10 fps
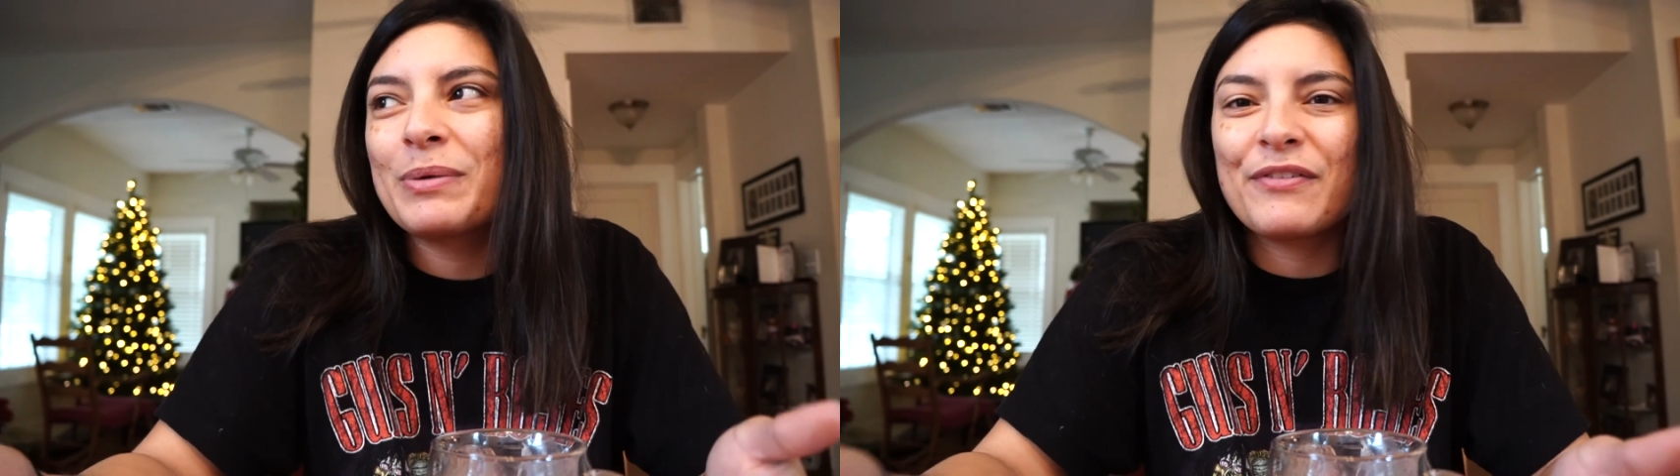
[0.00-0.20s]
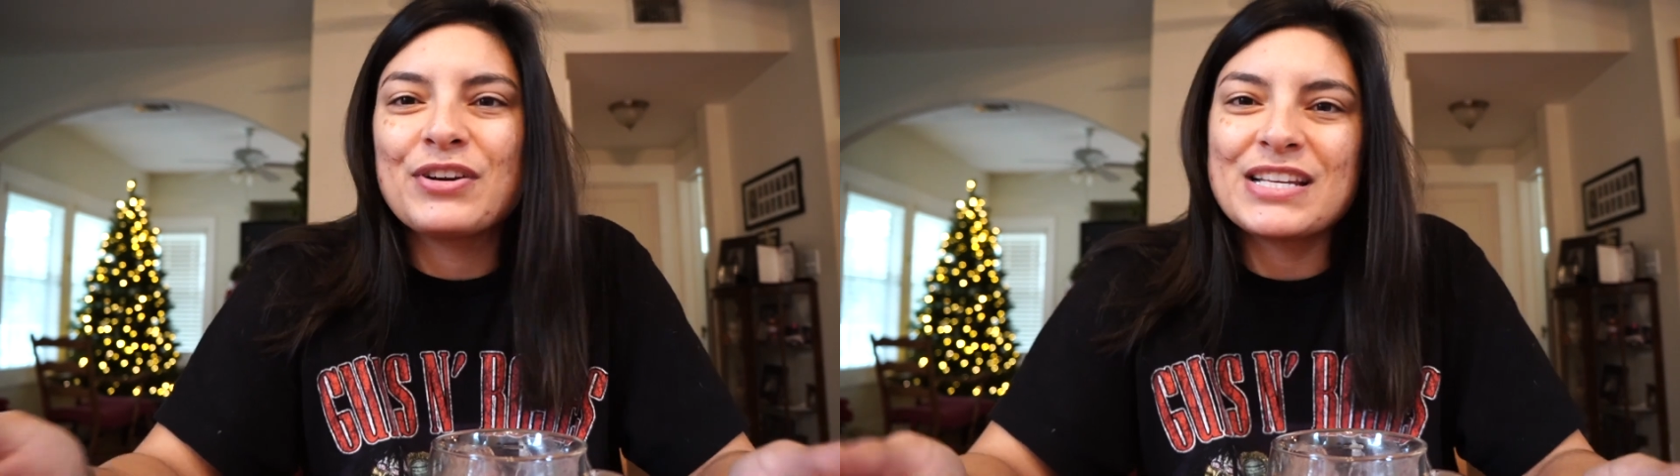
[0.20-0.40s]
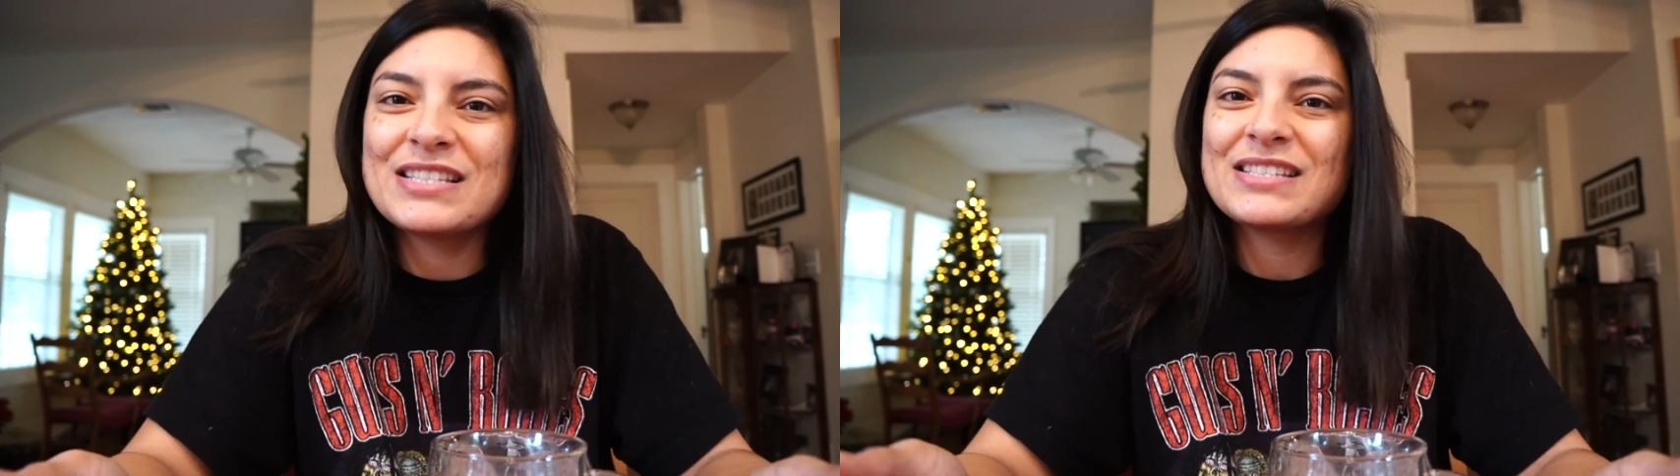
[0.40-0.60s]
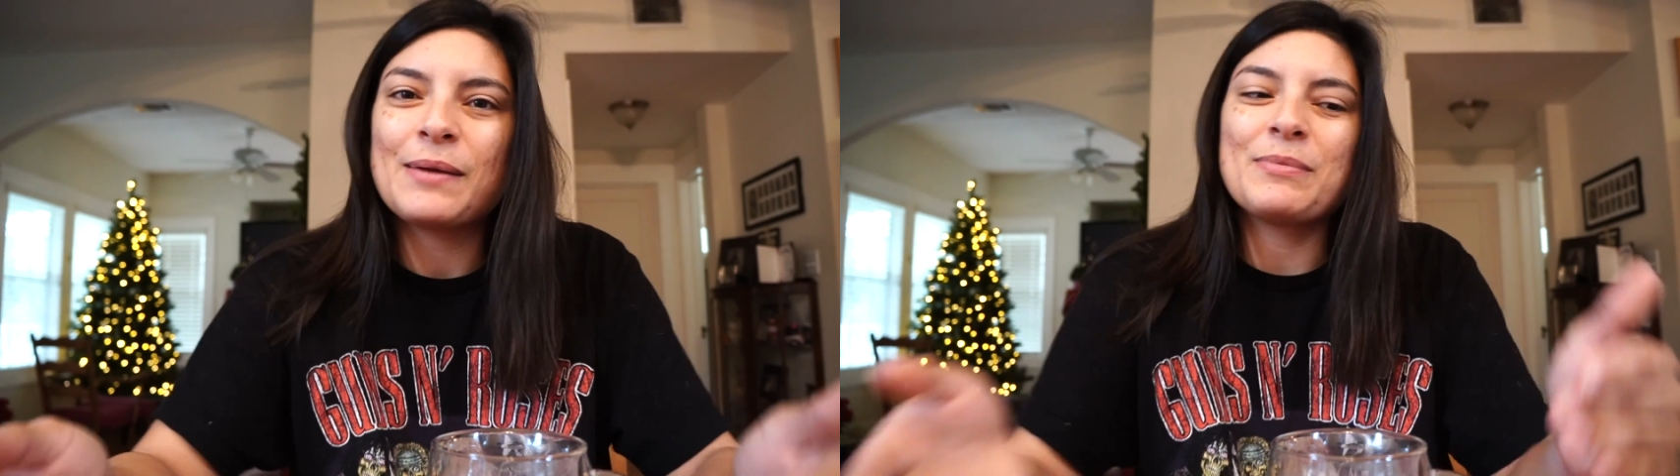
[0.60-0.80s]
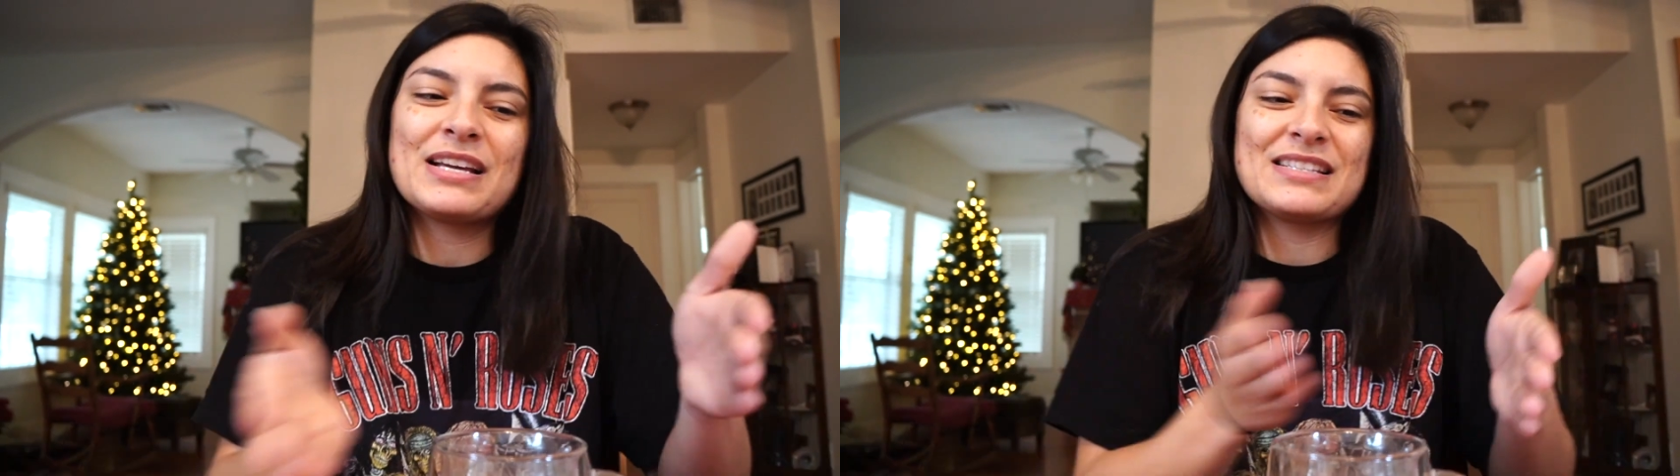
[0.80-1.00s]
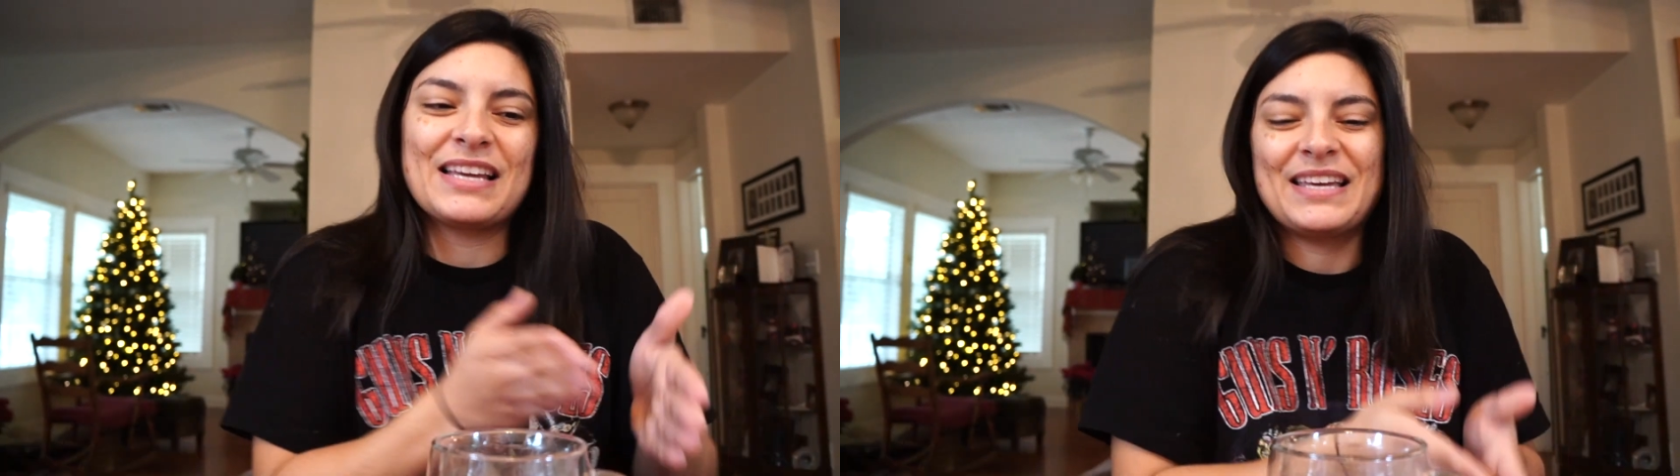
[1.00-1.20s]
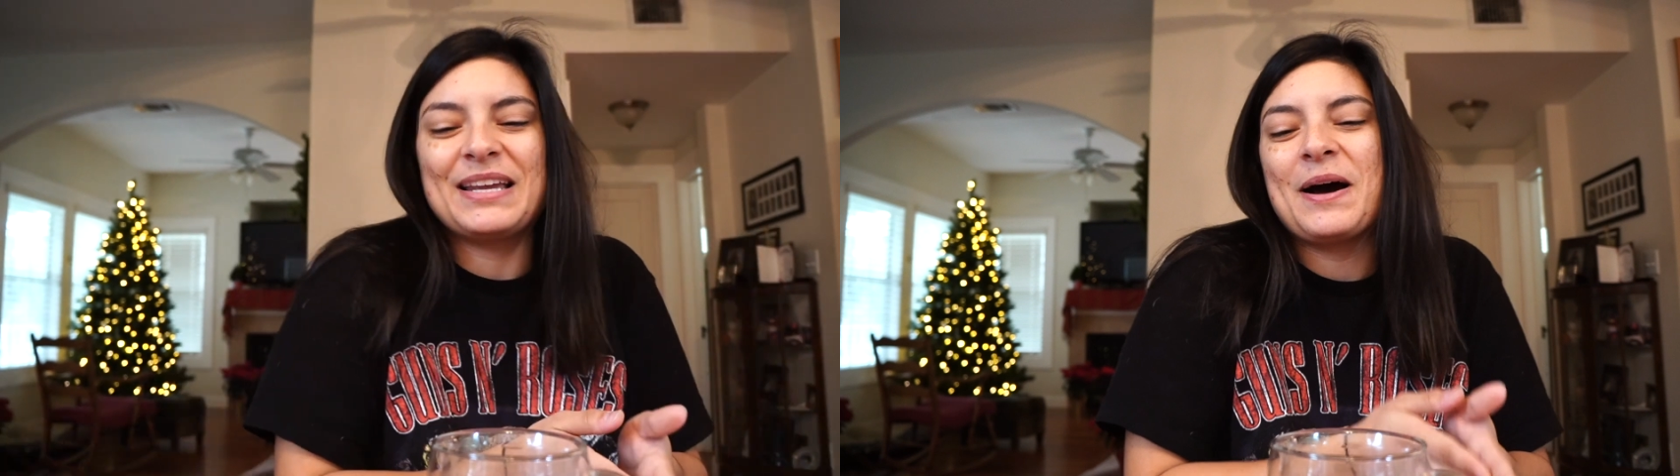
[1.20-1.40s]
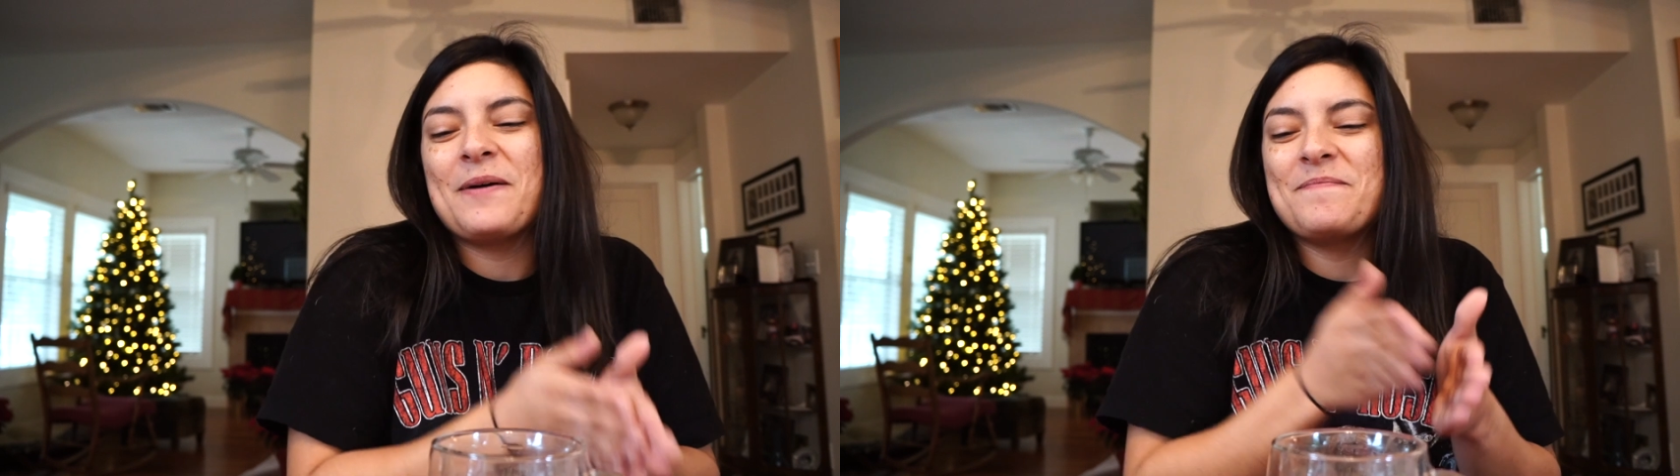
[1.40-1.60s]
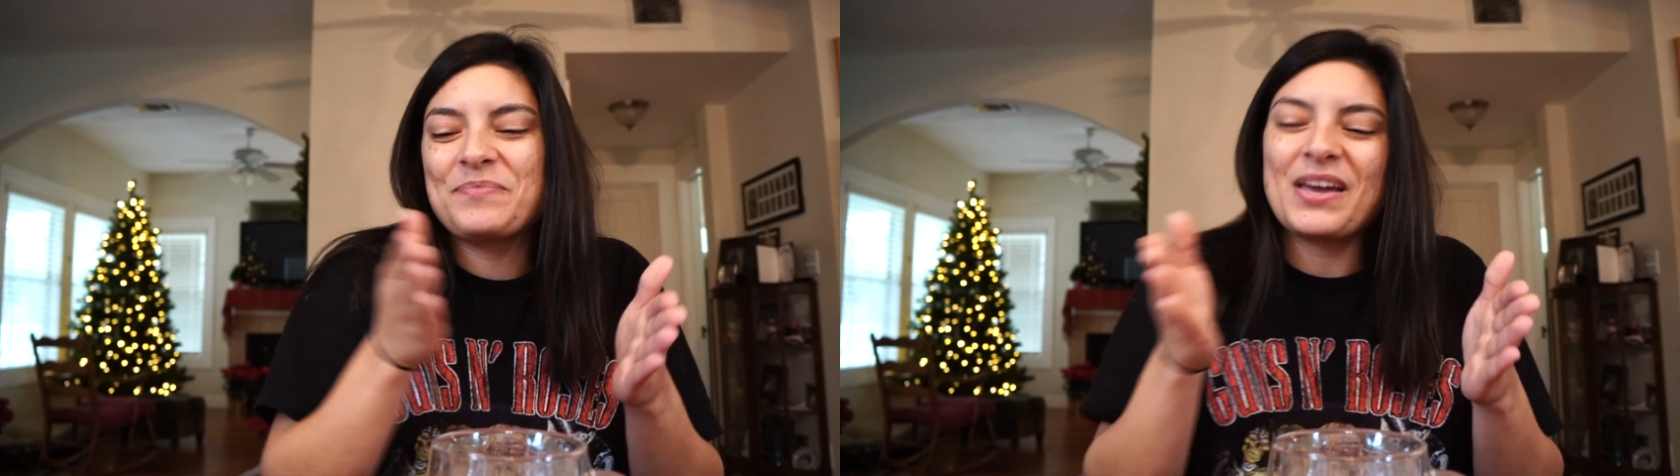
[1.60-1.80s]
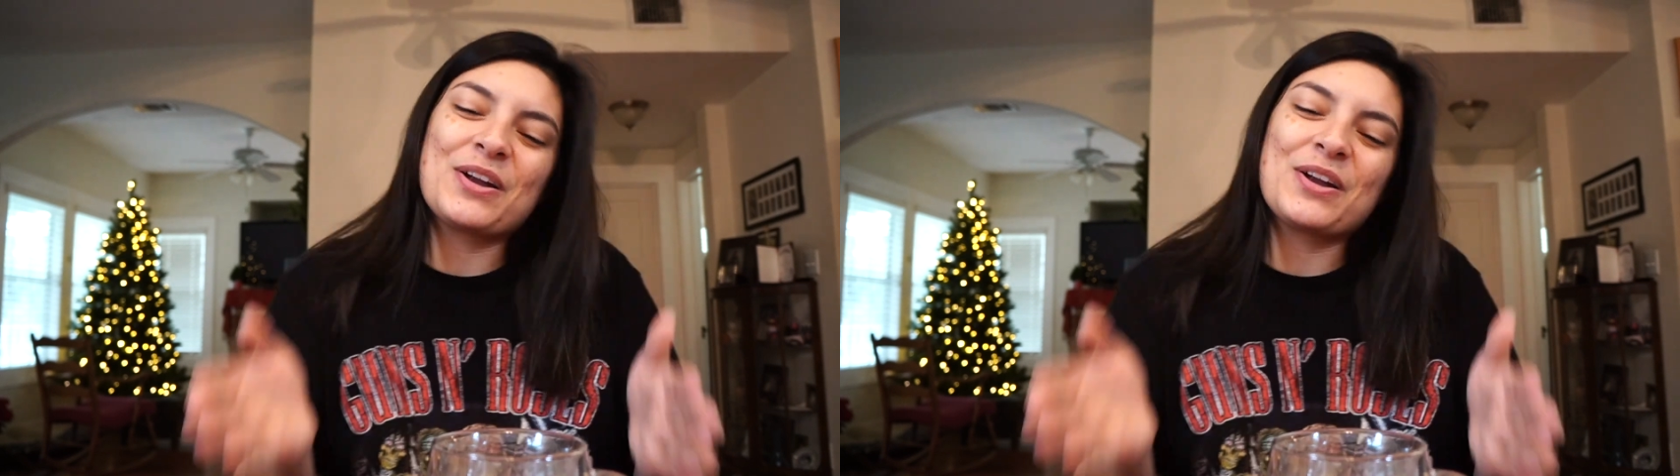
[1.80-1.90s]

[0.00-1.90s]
but every day is the same because I get up,